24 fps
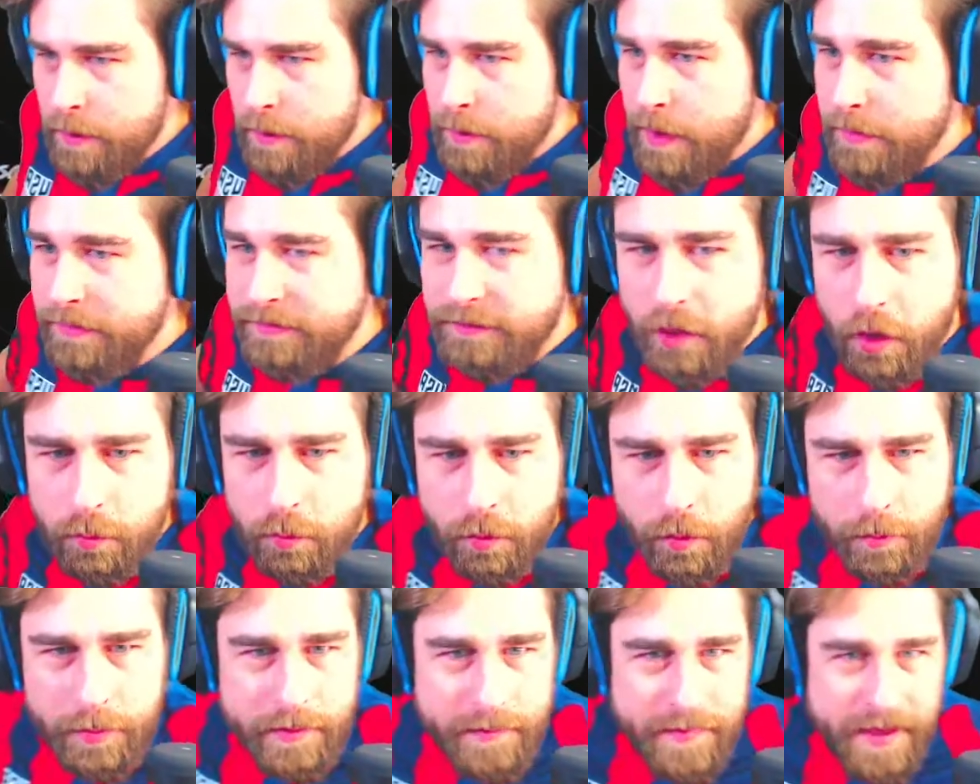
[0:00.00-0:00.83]
Maybe Toke
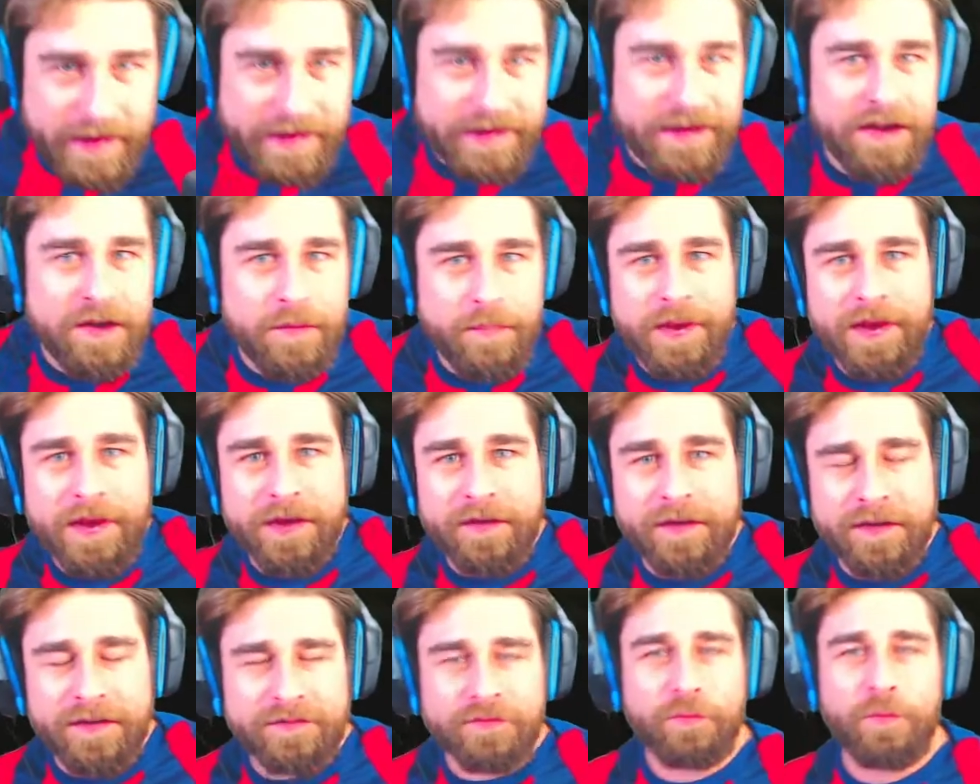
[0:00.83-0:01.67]
will be making an
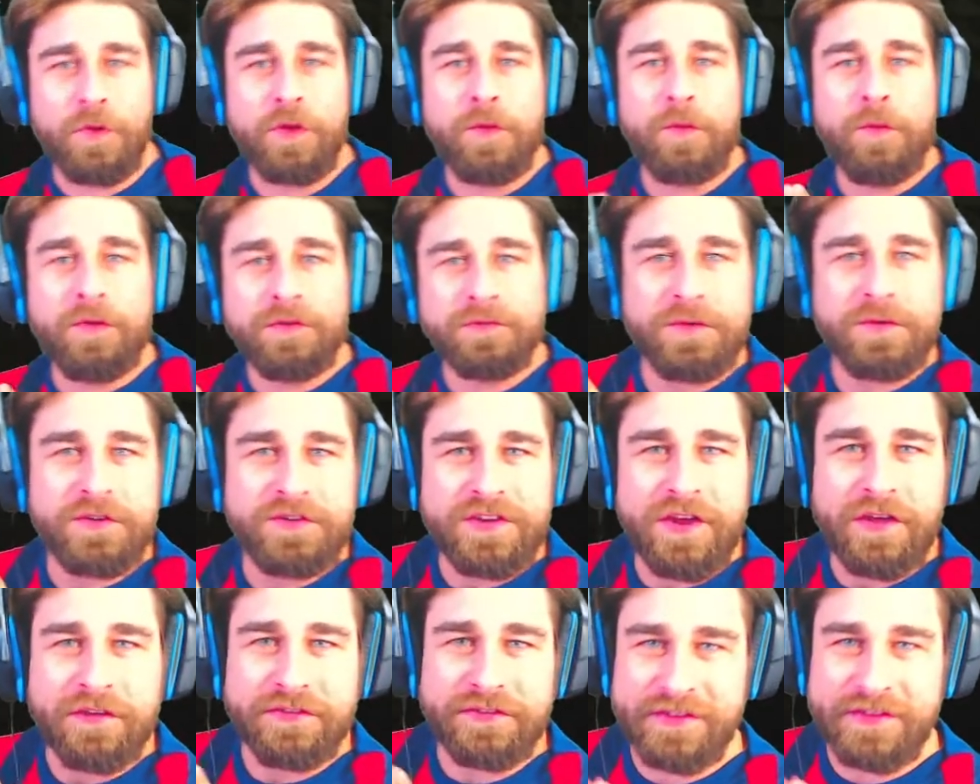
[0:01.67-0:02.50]
appearance. We will, we
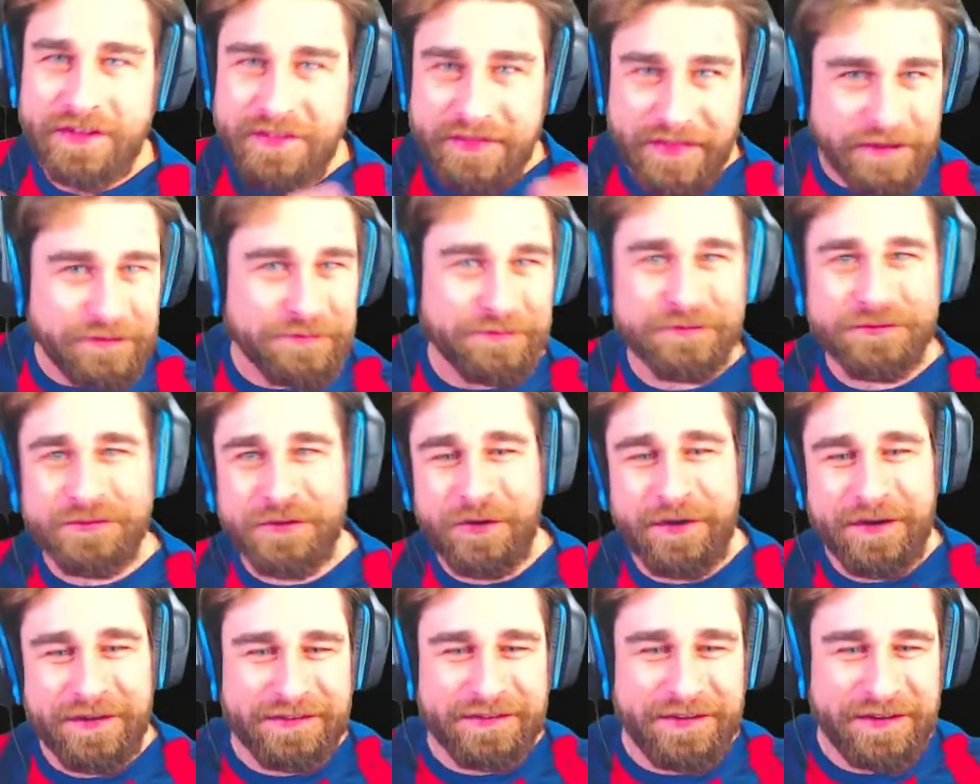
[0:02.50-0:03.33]
shall see. Thanks for
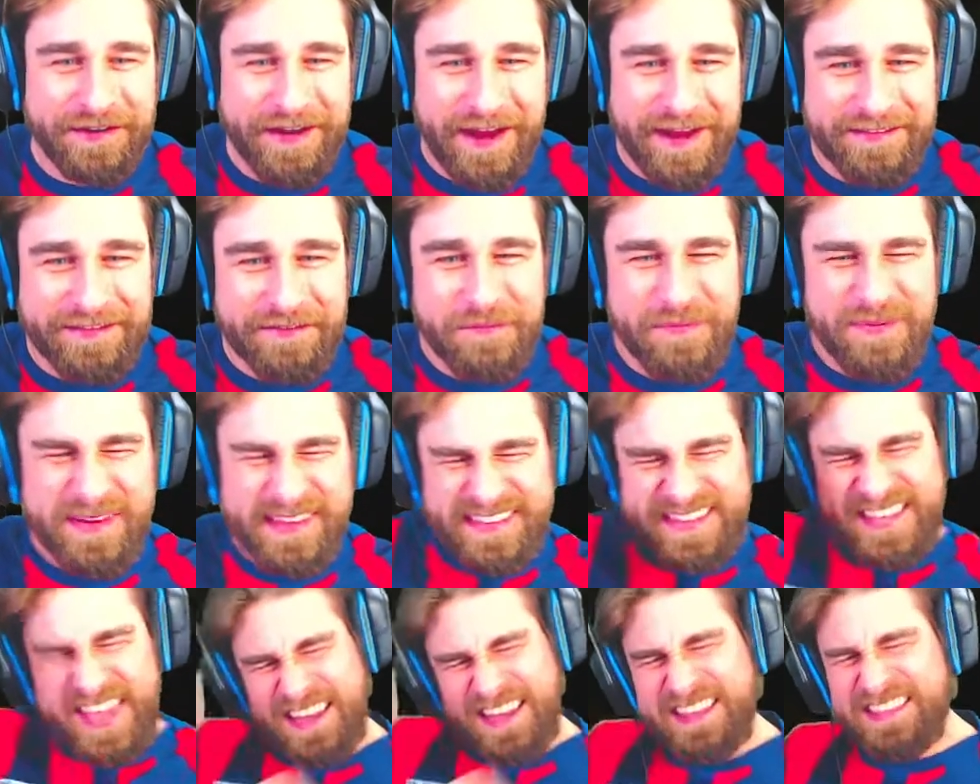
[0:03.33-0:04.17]
joining us here, guys. Everybody,
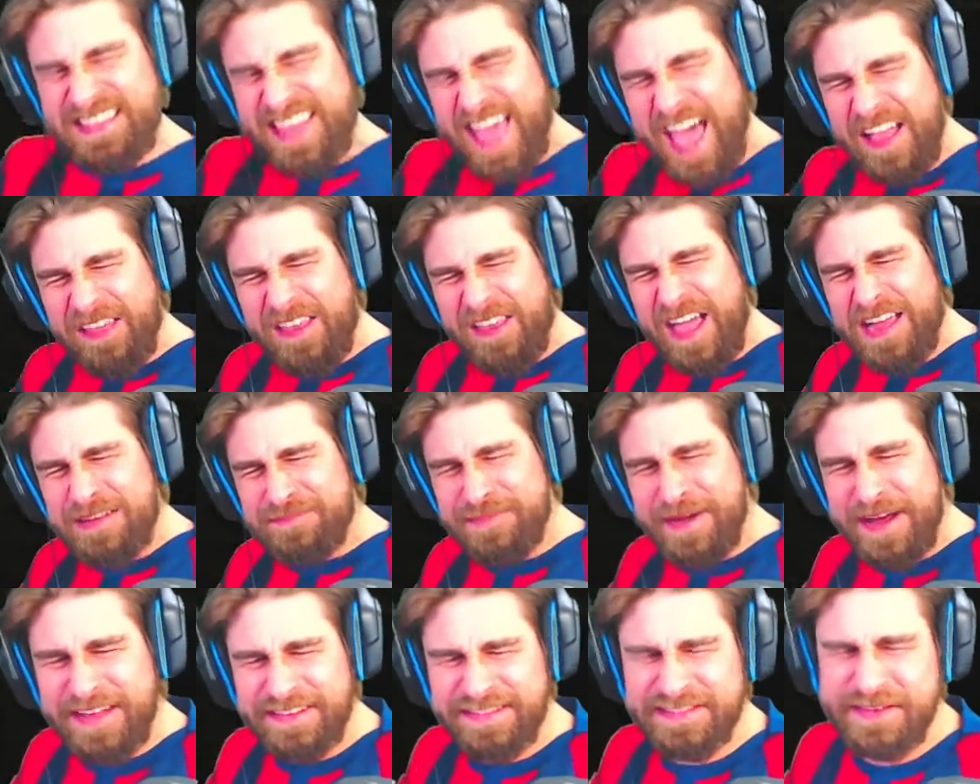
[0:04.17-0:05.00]
kick that like
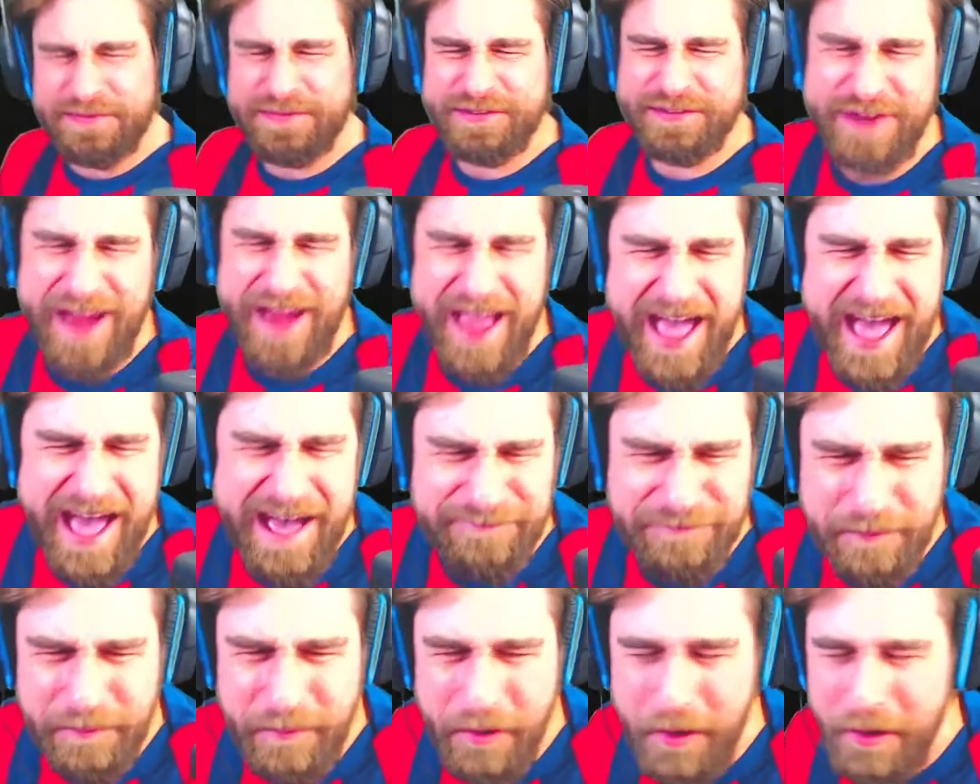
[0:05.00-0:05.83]
button,
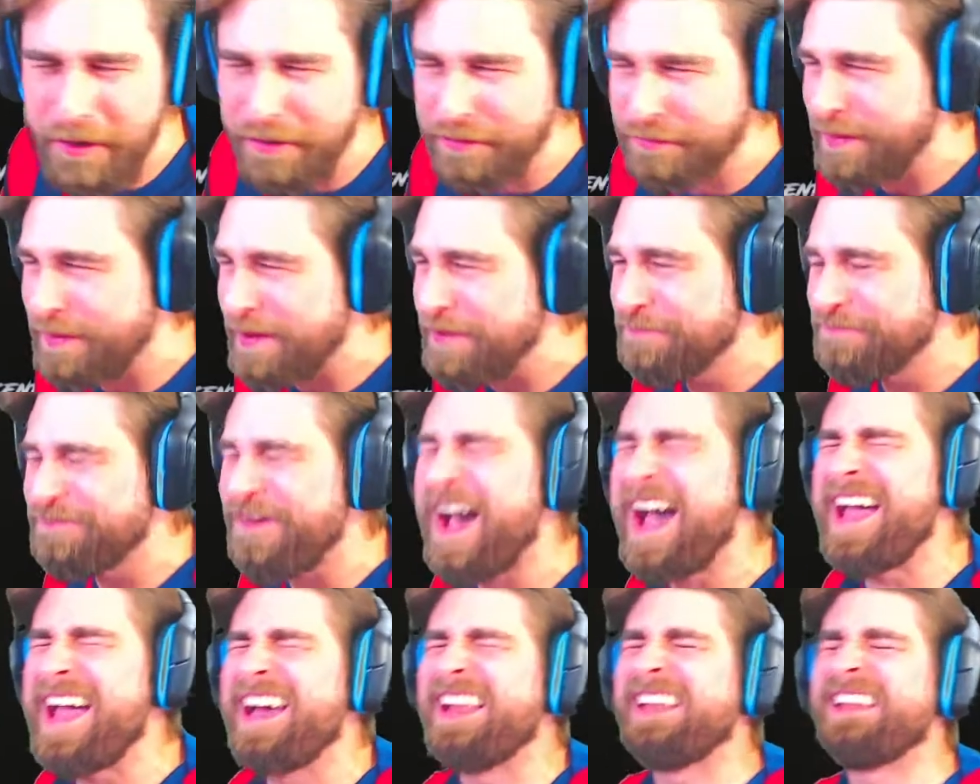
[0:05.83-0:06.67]
subscribe for more Spitfire.
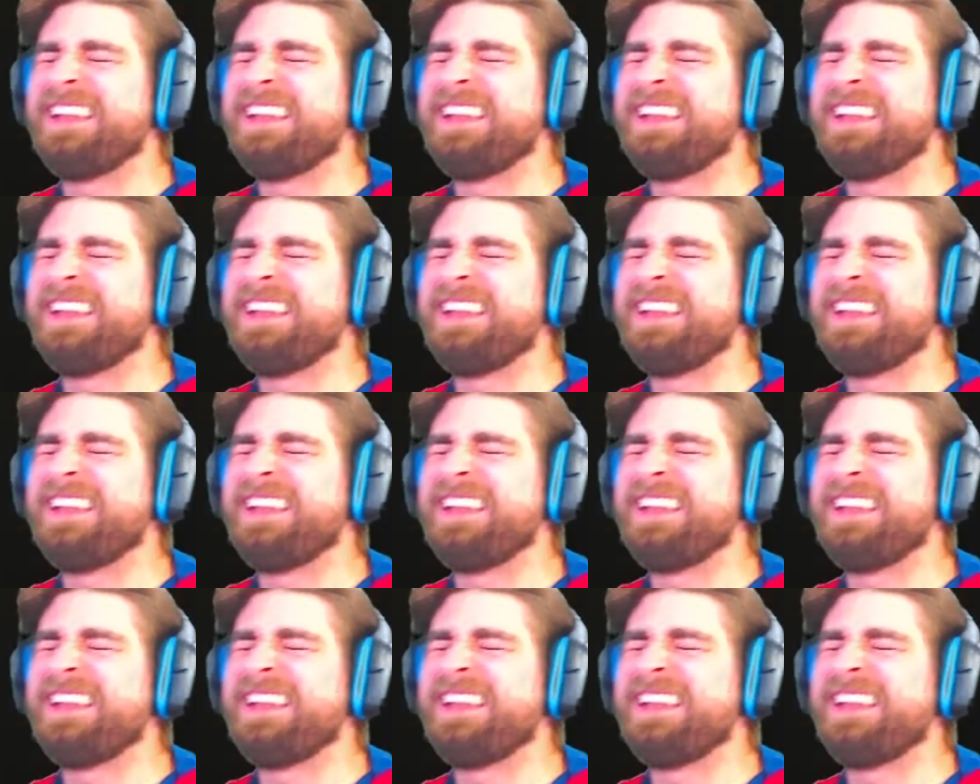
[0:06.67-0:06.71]
Fire.